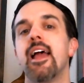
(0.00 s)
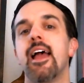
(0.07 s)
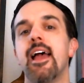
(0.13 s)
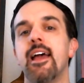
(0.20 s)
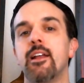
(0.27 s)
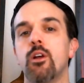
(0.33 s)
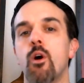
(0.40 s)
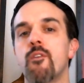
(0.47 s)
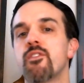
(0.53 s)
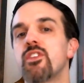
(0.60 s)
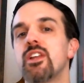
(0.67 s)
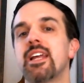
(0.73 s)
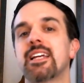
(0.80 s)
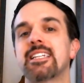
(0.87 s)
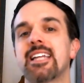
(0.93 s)
And over
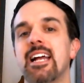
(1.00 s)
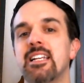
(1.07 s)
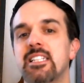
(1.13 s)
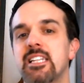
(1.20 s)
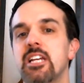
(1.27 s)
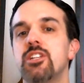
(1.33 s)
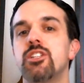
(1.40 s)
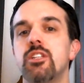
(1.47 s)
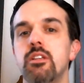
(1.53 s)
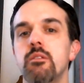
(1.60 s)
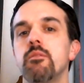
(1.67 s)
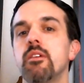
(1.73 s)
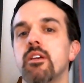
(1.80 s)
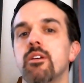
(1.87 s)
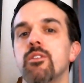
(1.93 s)
the next, I'd say,
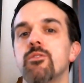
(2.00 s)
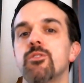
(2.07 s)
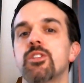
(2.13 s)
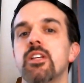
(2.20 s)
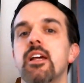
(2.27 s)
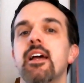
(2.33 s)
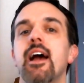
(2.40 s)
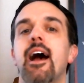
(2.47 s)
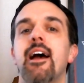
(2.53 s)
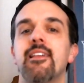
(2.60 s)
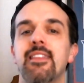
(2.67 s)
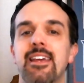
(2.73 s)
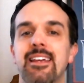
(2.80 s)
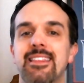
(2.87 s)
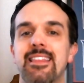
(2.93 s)
2 years, I
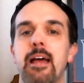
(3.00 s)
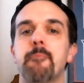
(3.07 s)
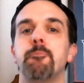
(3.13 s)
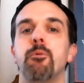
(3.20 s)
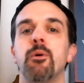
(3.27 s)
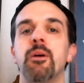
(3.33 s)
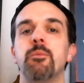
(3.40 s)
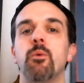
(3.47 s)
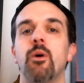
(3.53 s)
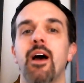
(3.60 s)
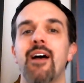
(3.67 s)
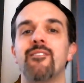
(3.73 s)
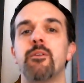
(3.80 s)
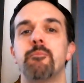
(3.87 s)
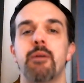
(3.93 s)
think at that point we'll
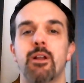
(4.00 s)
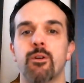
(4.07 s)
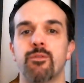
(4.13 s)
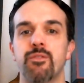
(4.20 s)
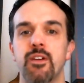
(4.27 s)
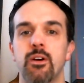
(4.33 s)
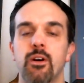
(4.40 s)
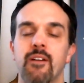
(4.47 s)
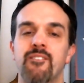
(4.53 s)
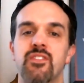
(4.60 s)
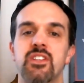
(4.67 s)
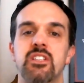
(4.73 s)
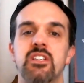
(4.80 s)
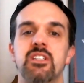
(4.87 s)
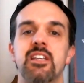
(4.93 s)
have a better feel if
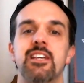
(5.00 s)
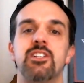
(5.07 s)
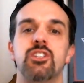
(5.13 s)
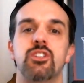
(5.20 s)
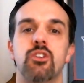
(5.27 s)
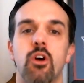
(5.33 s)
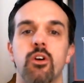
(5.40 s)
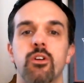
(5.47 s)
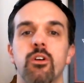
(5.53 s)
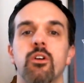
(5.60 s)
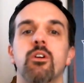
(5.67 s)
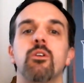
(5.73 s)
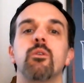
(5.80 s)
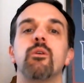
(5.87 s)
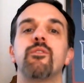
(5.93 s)
this is a
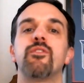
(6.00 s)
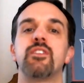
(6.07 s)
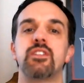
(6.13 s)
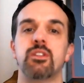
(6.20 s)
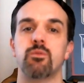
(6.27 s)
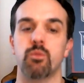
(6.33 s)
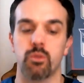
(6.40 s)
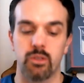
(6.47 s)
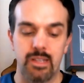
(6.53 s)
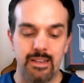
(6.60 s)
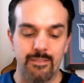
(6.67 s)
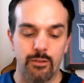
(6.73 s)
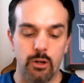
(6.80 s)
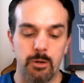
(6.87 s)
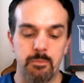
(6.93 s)
starter or if it's a
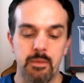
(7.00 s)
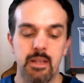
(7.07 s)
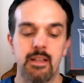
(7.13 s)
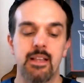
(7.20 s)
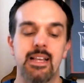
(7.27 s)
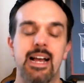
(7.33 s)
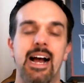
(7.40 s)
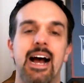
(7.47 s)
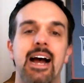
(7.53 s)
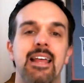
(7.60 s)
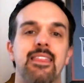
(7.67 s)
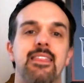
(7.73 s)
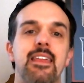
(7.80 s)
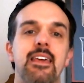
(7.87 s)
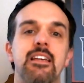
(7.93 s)
reliever. I
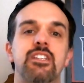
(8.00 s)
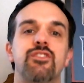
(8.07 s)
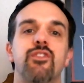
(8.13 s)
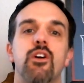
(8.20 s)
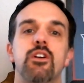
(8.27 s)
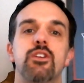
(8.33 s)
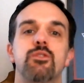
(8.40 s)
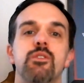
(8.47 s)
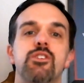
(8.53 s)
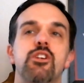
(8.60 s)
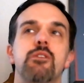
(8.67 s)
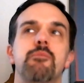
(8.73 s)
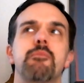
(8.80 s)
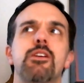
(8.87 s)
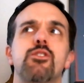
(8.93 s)
think as far as
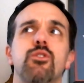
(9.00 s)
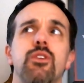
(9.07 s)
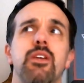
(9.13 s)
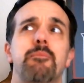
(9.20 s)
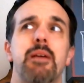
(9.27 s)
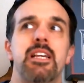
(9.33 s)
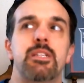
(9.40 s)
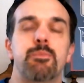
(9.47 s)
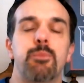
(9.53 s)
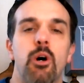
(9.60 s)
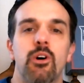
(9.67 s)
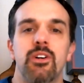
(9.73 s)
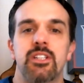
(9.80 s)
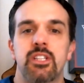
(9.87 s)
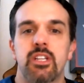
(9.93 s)
reaching Major League
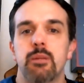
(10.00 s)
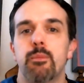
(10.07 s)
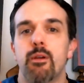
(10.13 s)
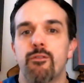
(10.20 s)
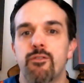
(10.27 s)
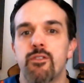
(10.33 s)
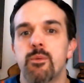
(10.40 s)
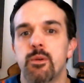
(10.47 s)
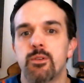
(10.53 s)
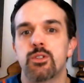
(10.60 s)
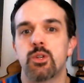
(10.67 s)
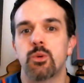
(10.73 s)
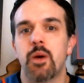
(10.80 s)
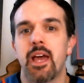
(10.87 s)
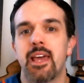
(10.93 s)
Baseball, it's going to be a few
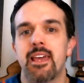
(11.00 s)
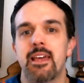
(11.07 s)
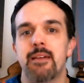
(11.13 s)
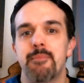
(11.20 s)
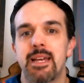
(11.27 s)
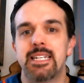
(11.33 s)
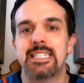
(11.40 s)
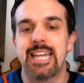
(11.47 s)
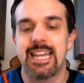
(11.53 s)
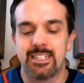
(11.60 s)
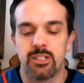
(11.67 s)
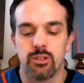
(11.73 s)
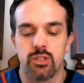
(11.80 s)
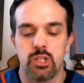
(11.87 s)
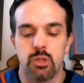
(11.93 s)
years away. It may take
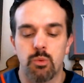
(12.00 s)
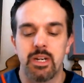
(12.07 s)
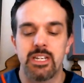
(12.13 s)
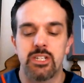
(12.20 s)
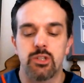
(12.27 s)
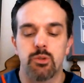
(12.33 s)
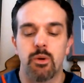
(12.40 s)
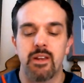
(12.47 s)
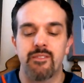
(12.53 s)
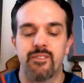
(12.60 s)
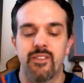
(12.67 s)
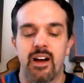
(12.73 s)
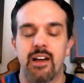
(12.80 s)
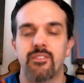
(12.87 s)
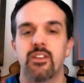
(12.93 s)
till
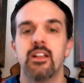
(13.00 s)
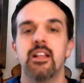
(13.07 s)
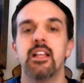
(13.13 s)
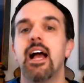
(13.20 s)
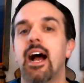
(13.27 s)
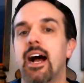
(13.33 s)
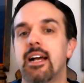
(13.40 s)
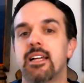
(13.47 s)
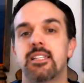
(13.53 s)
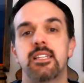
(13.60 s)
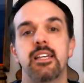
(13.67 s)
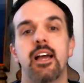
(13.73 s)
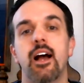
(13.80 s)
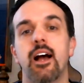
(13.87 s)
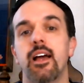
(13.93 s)
2025. I
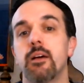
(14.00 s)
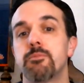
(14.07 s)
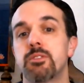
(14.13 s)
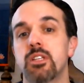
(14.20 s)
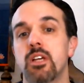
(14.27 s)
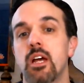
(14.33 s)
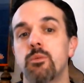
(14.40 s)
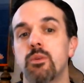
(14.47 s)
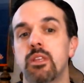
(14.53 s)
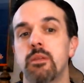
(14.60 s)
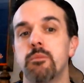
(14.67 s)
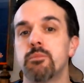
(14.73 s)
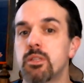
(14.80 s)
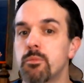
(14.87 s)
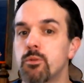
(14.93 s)
see high upside with
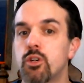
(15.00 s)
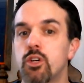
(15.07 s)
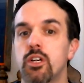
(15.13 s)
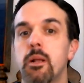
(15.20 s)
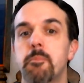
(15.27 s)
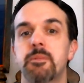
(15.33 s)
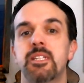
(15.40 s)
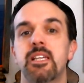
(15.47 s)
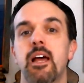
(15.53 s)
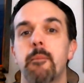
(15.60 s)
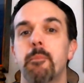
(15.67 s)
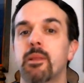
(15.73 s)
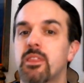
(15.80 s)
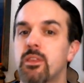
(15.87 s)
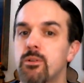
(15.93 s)
him, some good
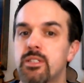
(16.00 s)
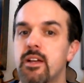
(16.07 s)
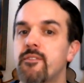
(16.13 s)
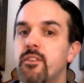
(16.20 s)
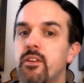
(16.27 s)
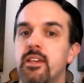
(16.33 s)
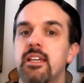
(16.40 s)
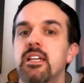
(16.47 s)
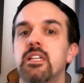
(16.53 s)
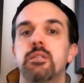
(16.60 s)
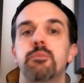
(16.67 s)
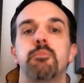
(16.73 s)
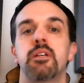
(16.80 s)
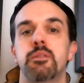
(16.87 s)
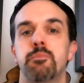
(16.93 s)
upside, but there definitely is
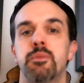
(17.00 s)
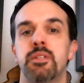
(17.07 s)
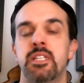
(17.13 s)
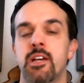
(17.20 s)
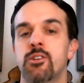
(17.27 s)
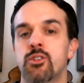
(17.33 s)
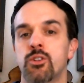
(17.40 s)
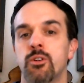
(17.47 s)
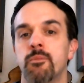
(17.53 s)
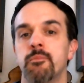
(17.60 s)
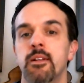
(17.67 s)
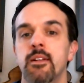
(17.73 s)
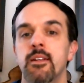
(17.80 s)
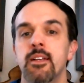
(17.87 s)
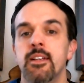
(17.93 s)
bust potential.
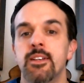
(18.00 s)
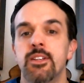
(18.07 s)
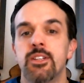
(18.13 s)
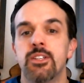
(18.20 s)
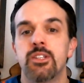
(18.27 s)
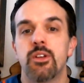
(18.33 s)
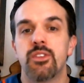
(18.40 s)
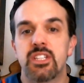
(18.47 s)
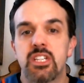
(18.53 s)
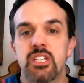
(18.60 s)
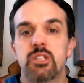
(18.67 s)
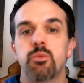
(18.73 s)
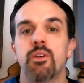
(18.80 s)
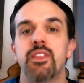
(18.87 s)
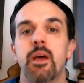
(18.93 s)
So this
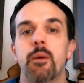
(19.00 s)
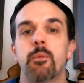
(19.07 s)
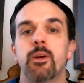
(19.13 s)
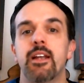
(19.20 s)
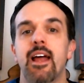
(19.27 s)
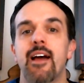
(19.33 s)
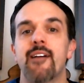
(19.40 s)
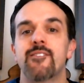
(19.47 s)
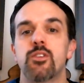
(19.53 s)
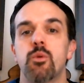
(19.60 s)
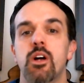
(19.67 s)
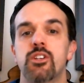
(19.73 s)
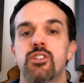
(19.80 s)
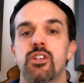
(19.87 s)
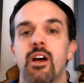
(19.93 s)
is one that we're going to have to
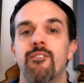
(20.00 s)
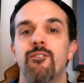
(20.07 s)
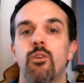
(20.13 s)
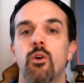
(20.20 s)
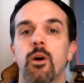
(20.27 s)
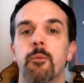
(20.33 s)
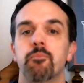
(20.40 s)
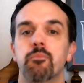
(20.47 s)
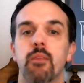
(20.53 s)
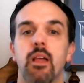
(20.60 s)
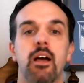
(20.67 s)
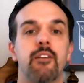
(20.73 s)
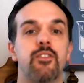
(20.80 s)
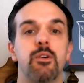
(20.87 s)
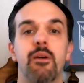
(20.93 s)
watch out for.
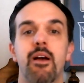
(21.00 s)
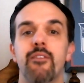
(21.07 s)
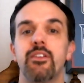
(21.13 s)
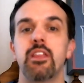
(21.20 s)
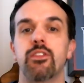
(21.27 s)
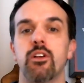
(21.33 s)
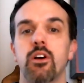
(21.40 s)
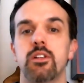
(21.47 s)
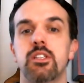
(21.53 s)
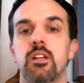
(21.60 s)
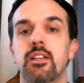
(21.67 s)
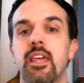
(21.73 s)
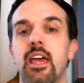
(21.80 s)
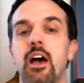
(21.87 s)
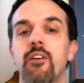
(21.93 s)
If you have any thoughts
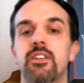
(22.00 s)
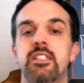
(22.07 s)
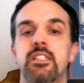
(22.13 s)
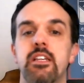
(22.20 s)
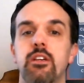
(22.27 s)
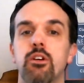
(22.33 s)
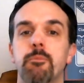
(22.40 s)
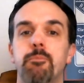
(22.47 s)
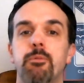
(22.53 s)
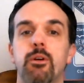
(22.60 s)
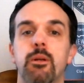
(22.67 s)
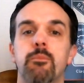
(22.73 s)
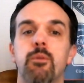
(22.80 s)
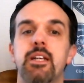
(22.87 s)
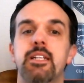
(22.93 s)
on Calvin Ziegler, put
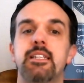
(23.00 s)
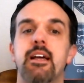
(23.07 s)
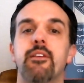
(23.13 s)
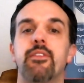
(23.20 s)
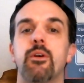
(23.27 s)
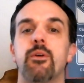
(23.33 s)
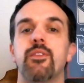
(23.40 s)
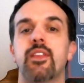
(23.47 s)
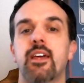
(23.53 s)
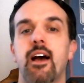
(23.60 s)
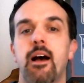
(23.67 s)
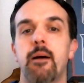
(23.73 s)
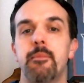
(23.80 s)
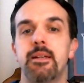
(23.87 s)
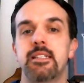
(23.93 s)
them right down there in the
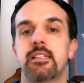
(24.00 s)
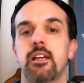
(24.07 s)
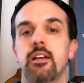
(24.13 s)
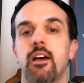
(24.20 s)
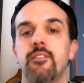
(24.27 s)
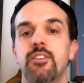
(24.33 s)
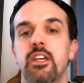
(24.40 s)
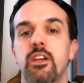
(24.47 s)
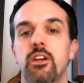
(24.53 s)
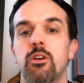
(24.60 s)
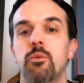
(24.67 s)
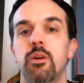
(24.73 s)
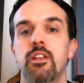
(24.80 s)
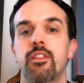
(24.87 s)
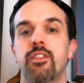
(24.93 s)
comments. I'd love to hear
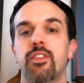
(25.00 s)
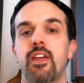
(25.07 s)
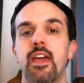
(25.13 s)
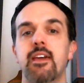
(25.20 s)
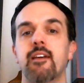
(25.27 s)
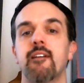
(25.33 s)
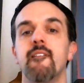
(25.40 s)
what you think.